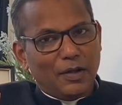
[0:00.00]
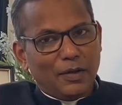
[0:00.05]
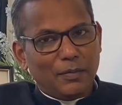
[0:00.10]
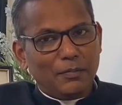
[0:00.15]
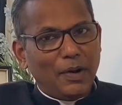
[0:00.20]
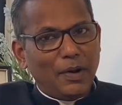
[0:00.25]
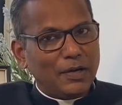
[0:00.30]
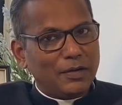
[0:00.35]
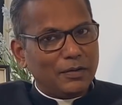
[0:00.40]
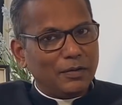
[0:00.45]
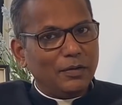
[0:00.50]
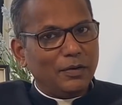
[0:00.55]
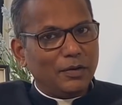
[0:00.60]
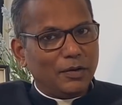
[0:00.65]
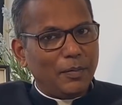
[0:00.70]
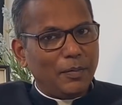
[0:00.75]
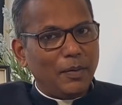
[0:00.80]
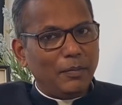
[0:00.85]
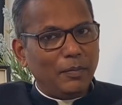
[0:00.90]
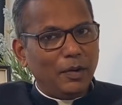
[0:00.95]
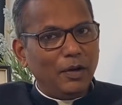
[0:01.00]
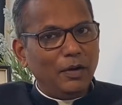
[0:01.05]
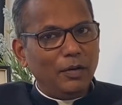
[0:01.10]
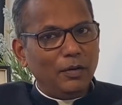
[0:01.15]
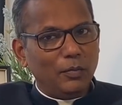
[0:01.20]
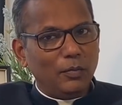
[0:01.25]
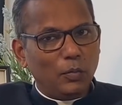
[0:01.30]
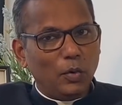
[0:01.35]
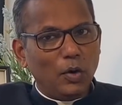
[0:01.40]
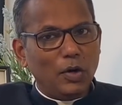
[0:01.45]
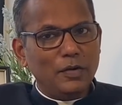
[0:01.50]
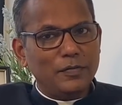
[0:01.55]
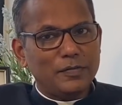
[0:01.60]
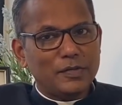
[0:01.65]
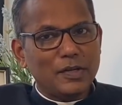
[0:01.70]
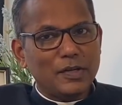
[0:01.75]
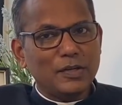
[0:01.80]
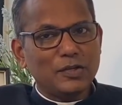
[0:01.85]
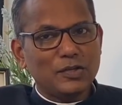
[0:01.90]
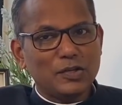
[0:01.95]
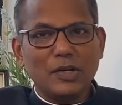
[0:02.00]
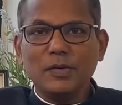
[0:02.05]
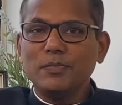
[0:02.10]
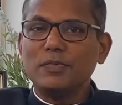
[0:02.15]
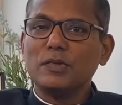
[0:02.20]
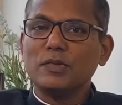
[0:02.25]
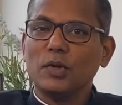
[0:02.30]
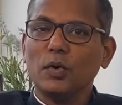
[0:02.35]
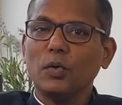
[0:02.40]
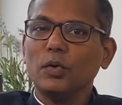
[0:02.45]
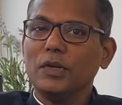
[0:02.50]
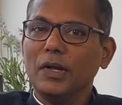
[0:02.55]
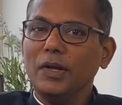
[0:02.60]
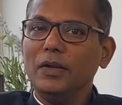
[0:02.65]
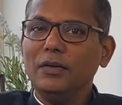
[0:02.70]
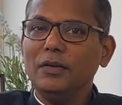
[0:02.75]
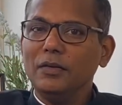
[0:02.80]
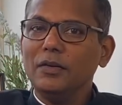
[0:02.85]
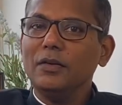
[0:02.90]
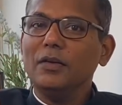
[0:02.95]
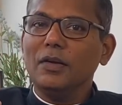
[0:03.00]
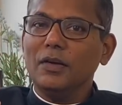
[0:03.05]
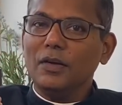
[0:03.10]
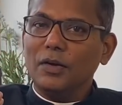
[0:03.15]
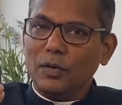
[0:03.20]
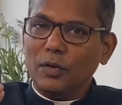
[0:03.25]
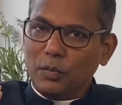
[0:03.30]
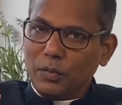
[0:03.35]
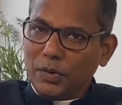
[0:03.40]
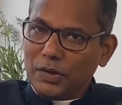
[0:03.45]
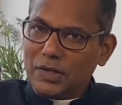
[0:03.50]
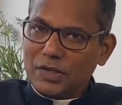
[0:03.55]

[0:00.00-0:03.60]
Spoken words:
But remember, wolves in sheep's clothing were the